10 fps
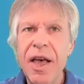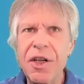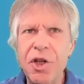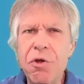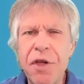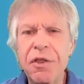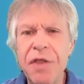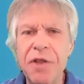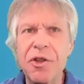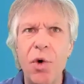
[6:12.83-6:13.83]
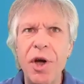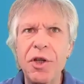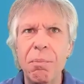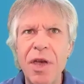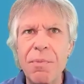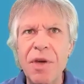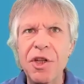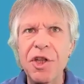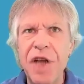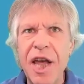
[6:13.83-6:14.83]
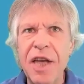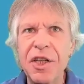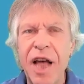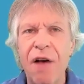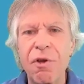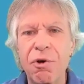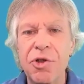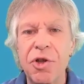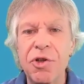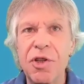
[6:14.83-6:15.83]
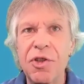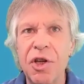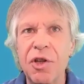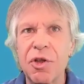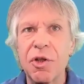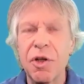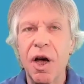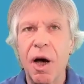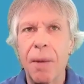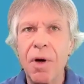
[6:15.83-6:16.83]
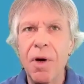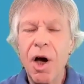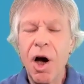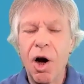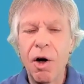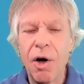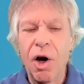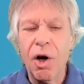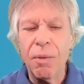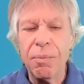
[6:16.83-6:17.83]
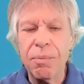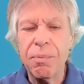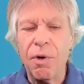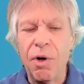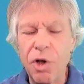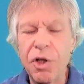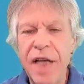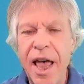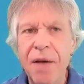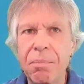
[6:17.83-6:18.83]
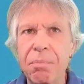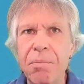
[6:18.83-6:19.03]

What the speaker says: do you think that's going to maybe change how those statistics are looked at,